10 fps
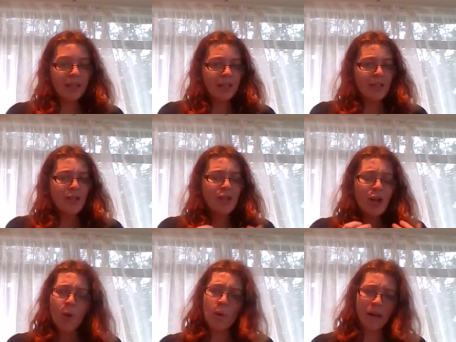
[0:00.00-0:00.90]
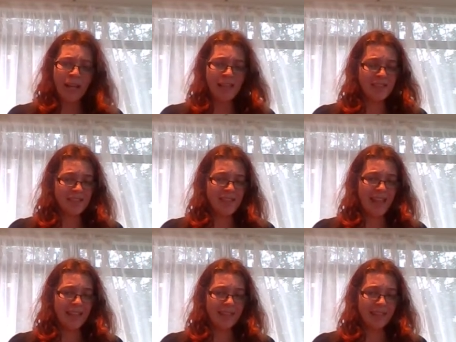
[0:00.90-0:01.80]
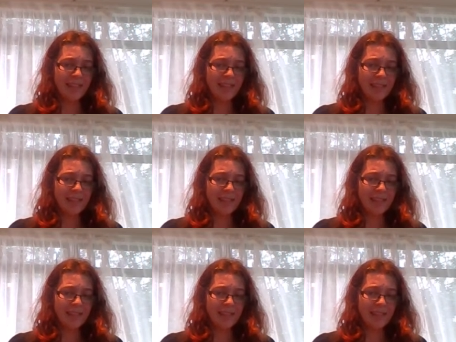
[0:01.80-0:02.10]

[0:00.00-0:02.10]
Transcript: no one understands.